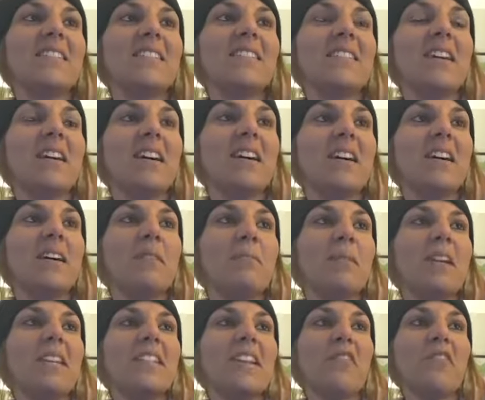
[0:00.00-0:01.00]
but I
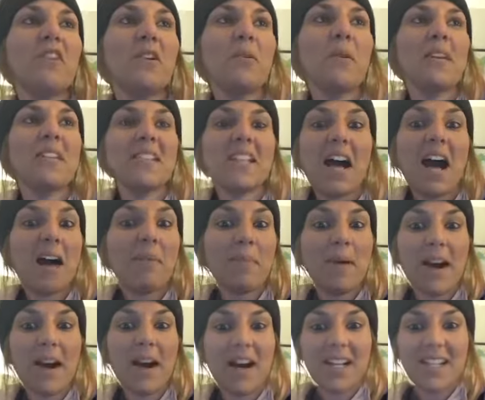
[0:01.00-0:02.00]
definitely wanted to hop
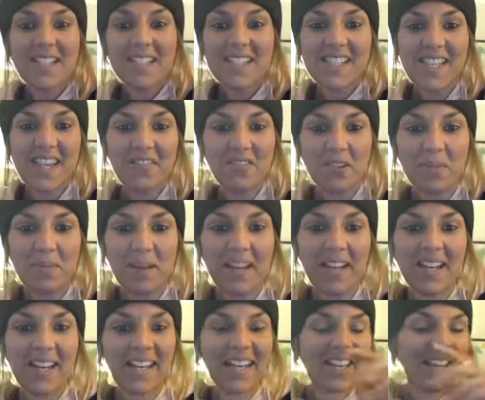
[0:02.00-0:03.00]
on and see
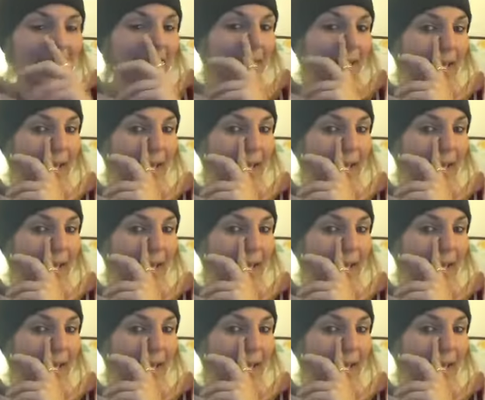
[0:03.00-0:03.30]
everybody.